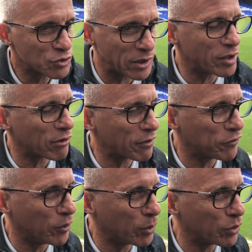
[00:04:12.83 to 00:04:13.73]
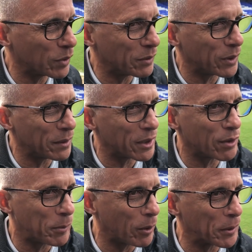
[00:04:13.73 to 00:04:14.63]
training ground football, whereby
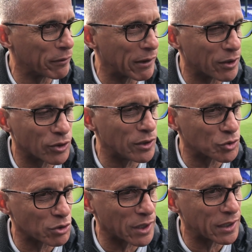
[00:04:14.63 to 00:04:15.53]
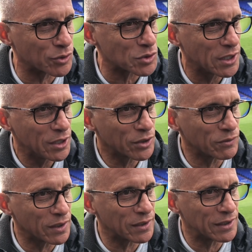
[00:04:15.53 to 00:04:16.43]
they were popping it around, good little triangles,
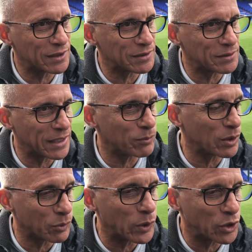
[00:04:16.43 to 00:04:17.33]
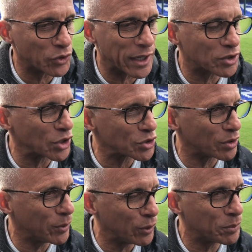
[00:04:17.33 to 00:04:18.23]
uh, and we couldn't get a touch
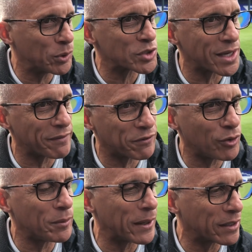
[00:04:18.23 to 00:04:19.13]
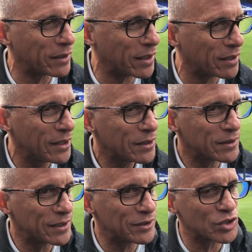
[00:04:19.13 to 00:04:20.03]
of the ball. Put Sam Foley back in there,
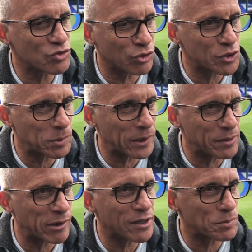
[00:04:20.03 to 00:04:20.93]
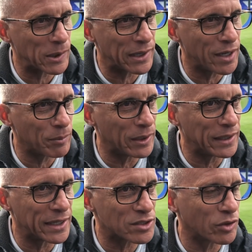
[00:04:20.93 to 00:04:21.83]
uh, destroys play, breaks play up,
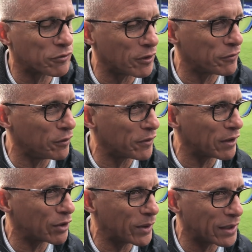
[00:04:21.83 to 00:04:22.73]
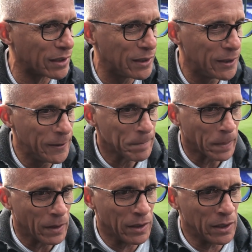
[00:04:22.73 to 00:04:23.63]
and gets on the front foot very quickly.
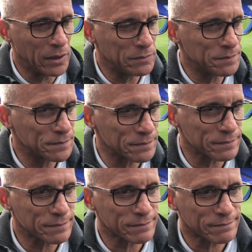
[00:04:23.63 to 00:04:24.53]
Um,